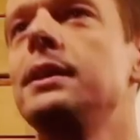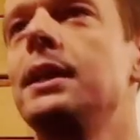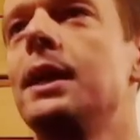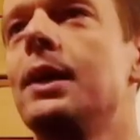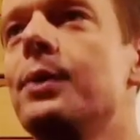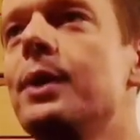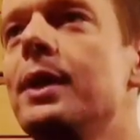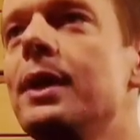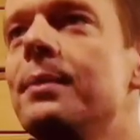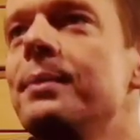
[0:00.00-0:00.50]

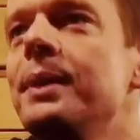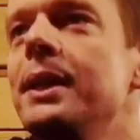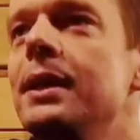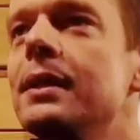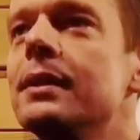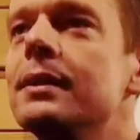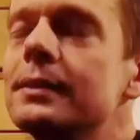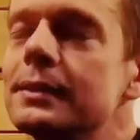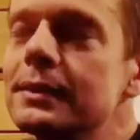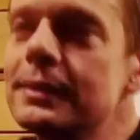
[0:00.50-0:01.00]
Yeah, well, I
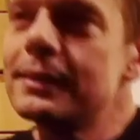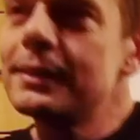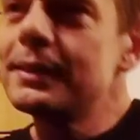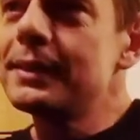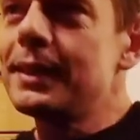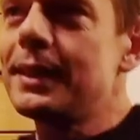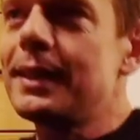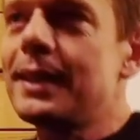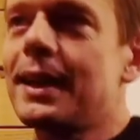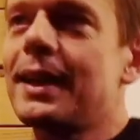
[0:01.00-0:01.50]
mean,
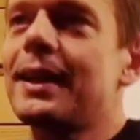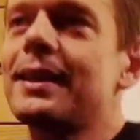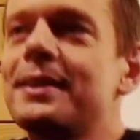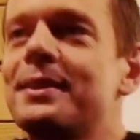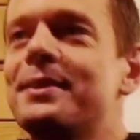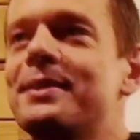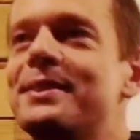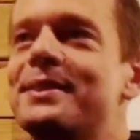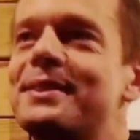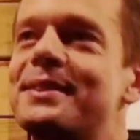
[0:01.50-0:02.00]

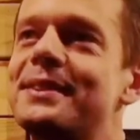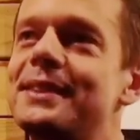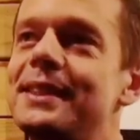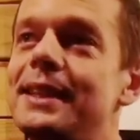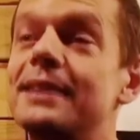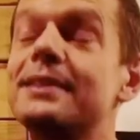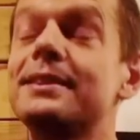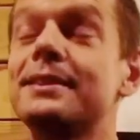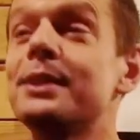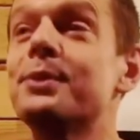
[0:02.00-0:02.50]

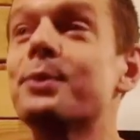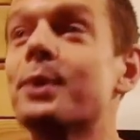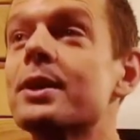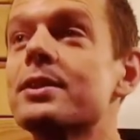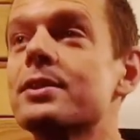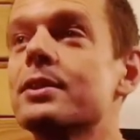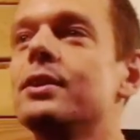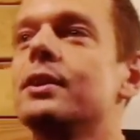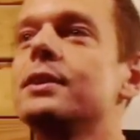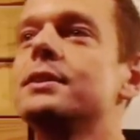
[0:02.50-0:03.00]
yes, there
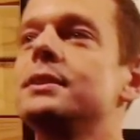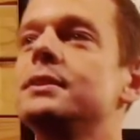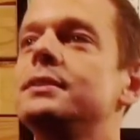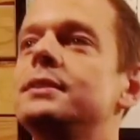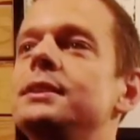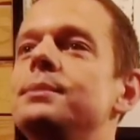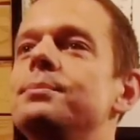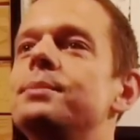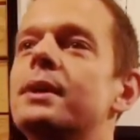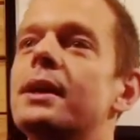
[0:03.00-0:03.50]
was a cocktail
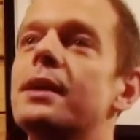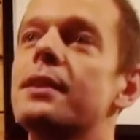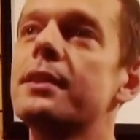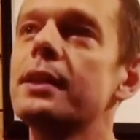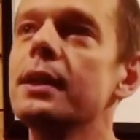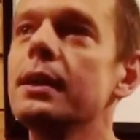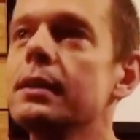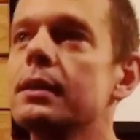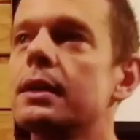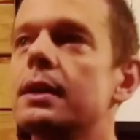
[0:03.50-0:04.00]
scene, but I
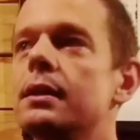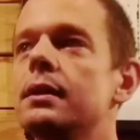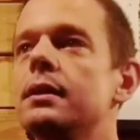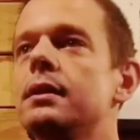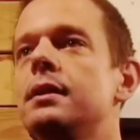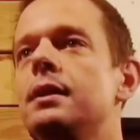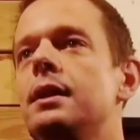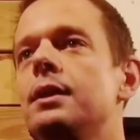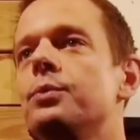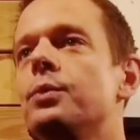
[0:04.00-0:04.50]
think
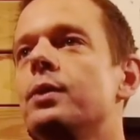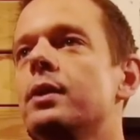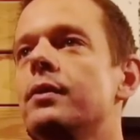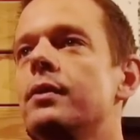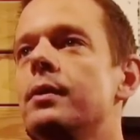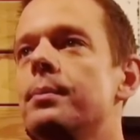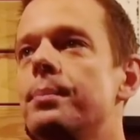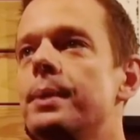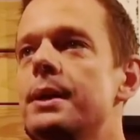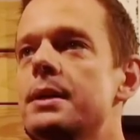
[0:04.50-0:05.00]
that one
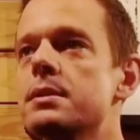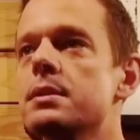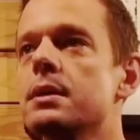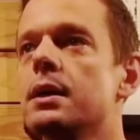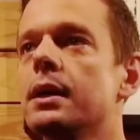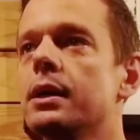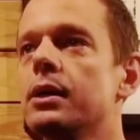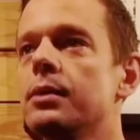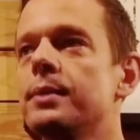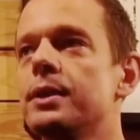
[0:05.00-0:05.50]
of the best
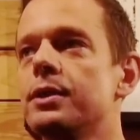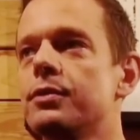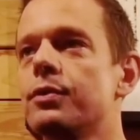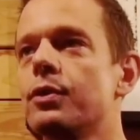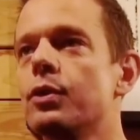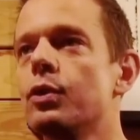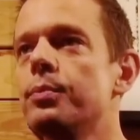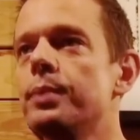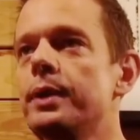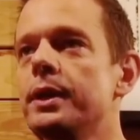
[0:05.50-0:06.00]
arguments
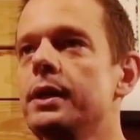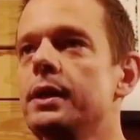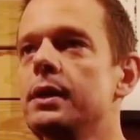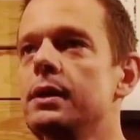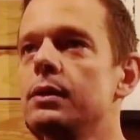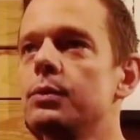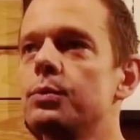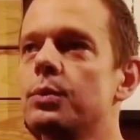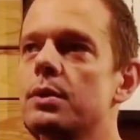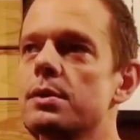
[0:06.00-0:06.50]
for opening
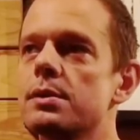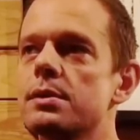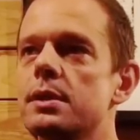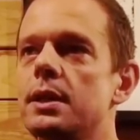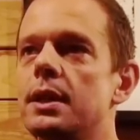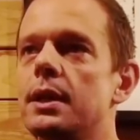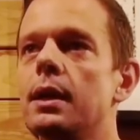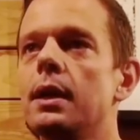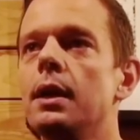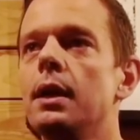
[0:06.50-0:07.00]
Guild was
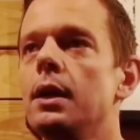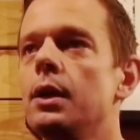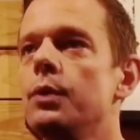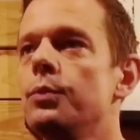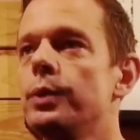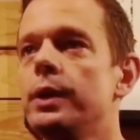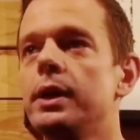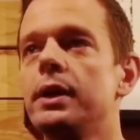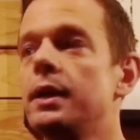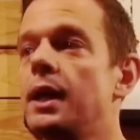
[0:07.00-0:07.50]
that
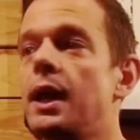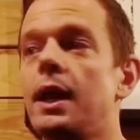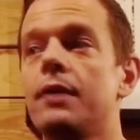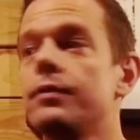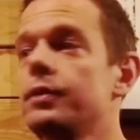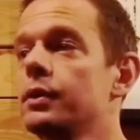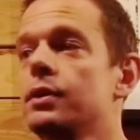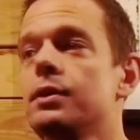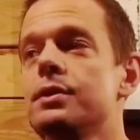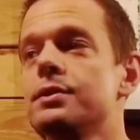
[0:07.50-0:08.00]
we didn't
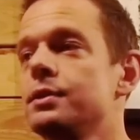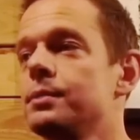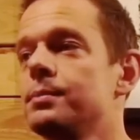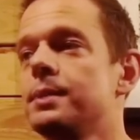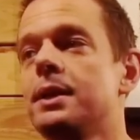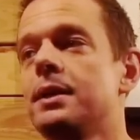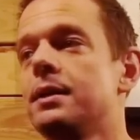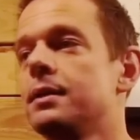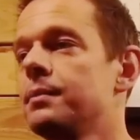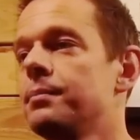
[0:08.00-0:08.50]
have a cocktail
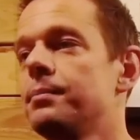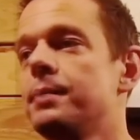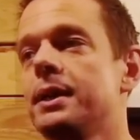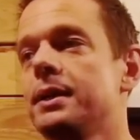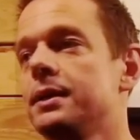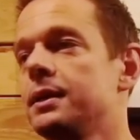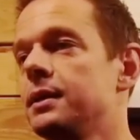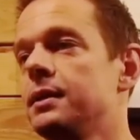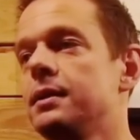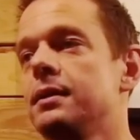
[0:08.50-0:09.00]
bar
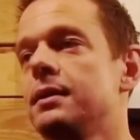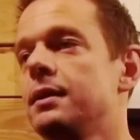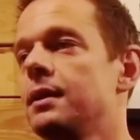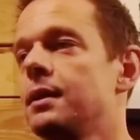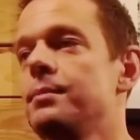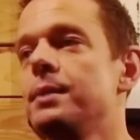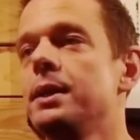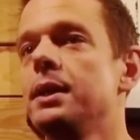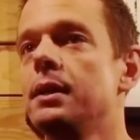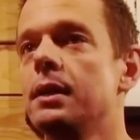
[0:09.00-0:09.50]
back then.
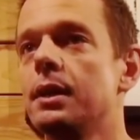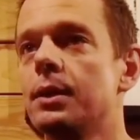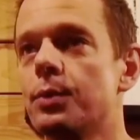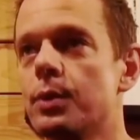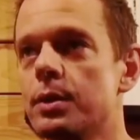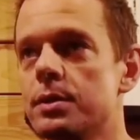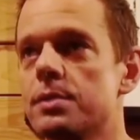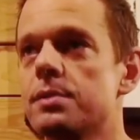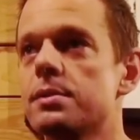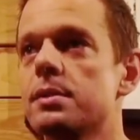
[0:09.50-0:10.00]
I mean, there
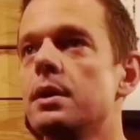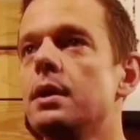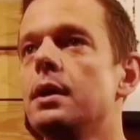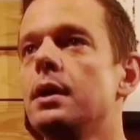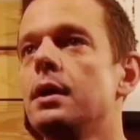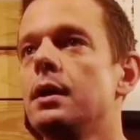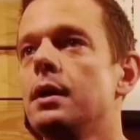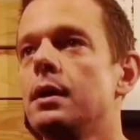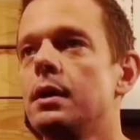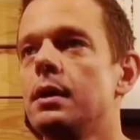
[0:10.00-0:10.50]
was
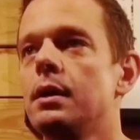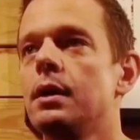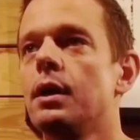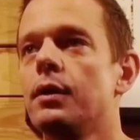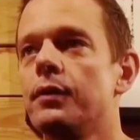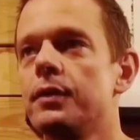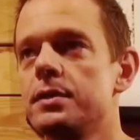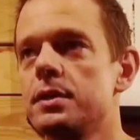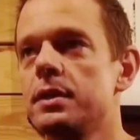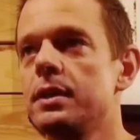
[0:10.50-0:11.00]

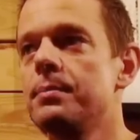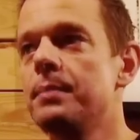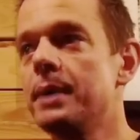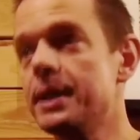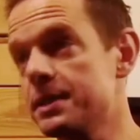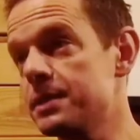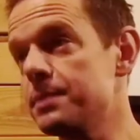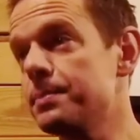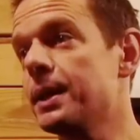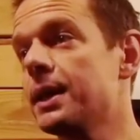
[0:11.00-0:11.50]
obviously
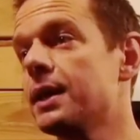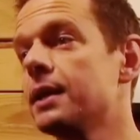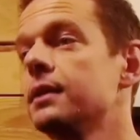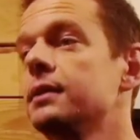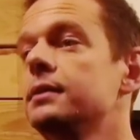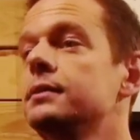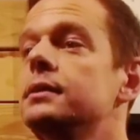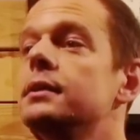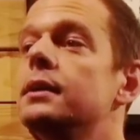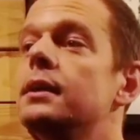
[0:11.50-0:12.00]
Mexi
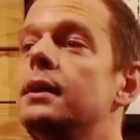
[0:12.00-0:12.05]
Bar,